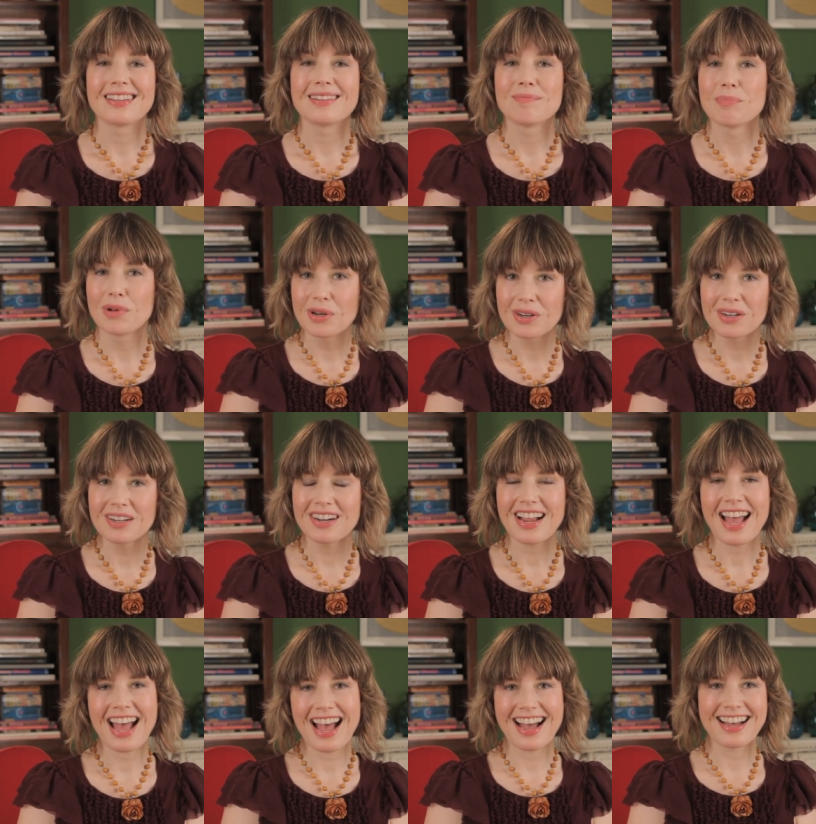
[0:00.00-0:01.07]
Myrrh
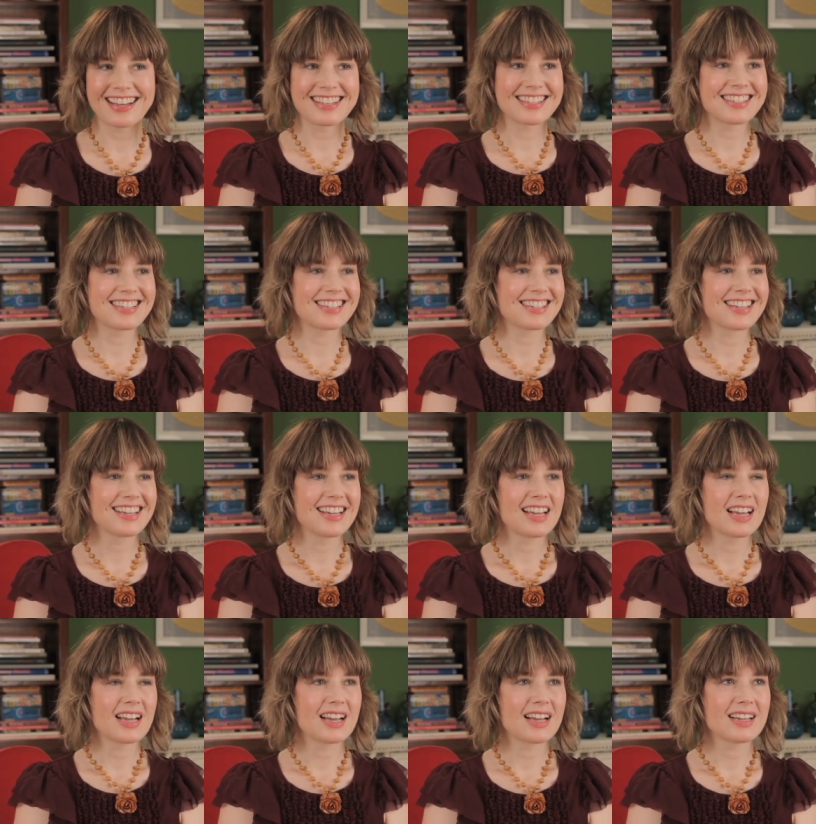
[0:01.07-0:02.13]
has
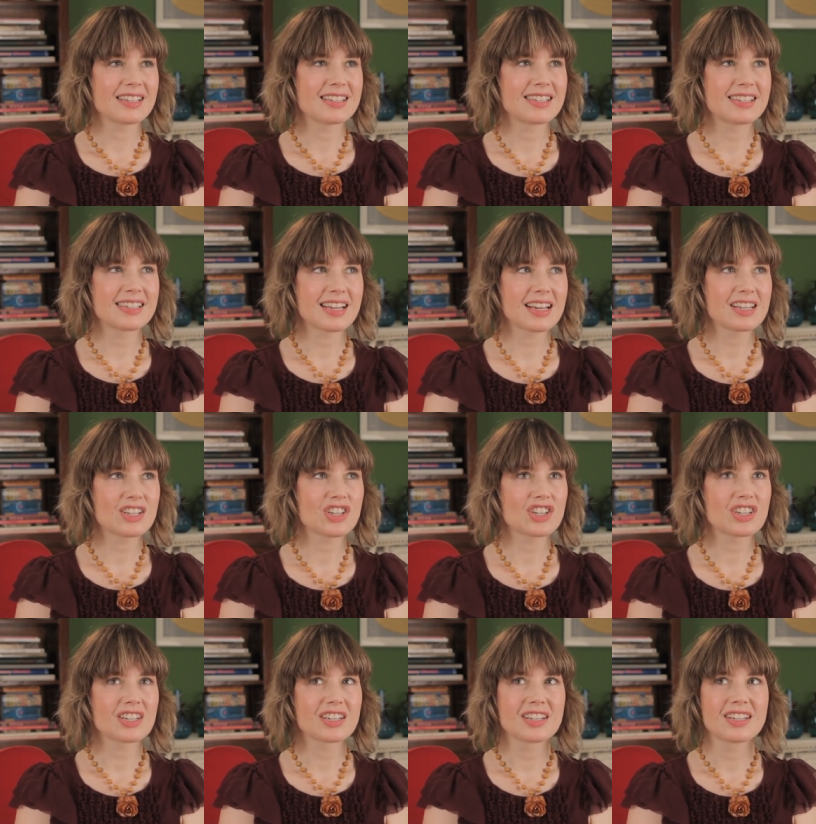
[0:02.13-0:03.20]
such